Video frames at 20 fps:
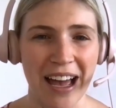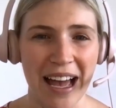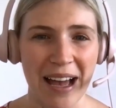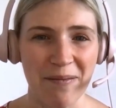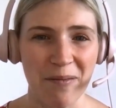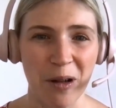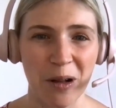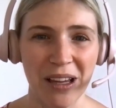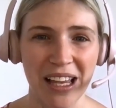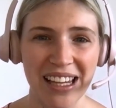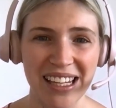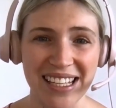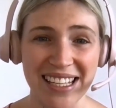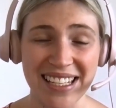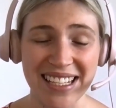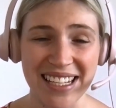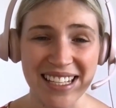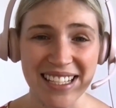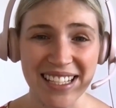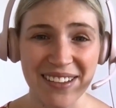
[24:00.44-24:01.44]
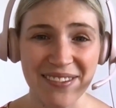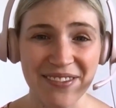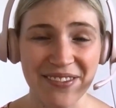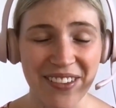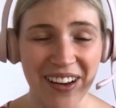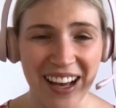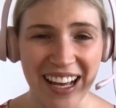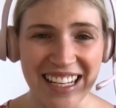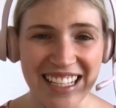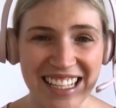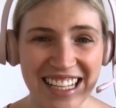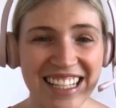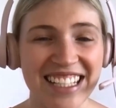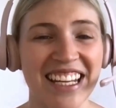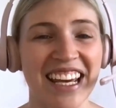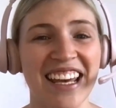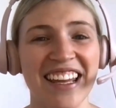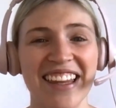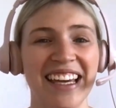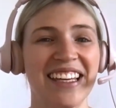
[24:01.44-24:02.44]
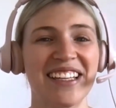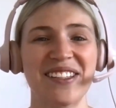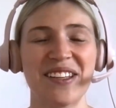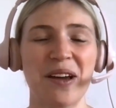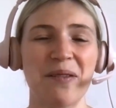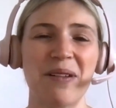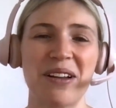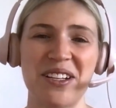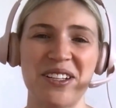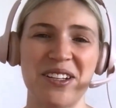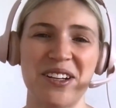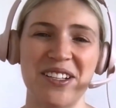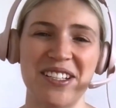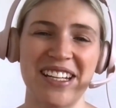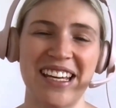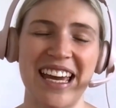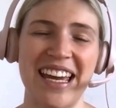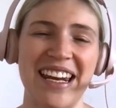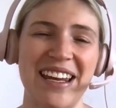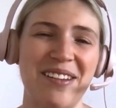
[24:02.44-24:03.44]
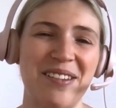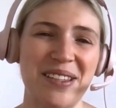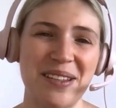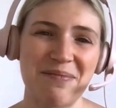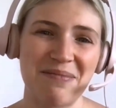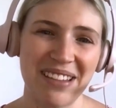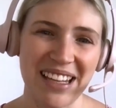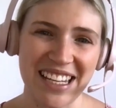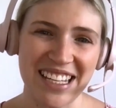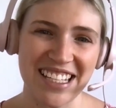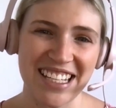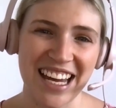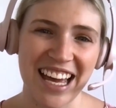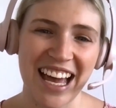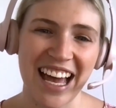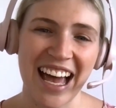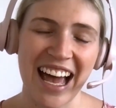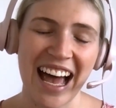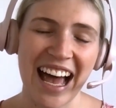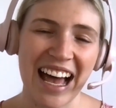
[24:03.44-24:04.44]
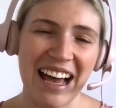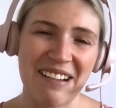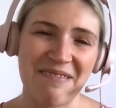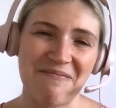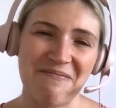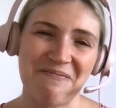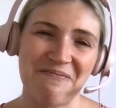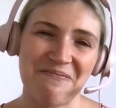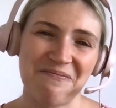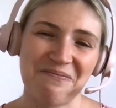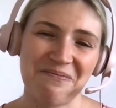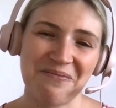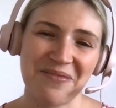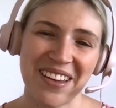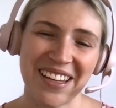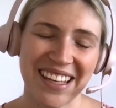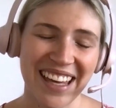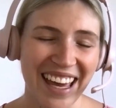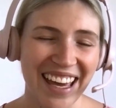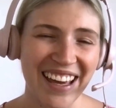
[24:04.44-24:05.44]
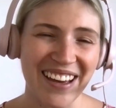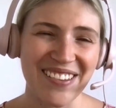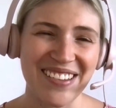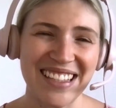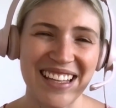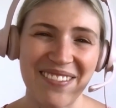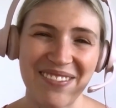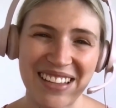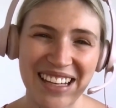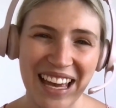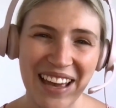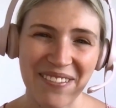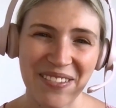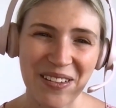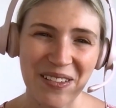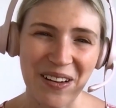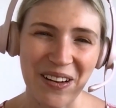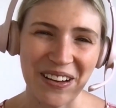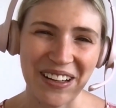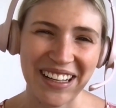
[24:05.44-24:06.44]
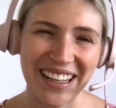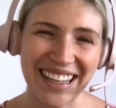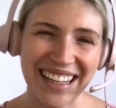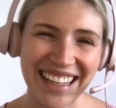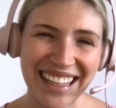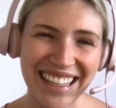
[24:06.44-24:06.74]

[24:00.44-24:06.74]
all our listeners can find it. Thank you so much, Josh, again. It was a pleasure. It was lovely to have you on.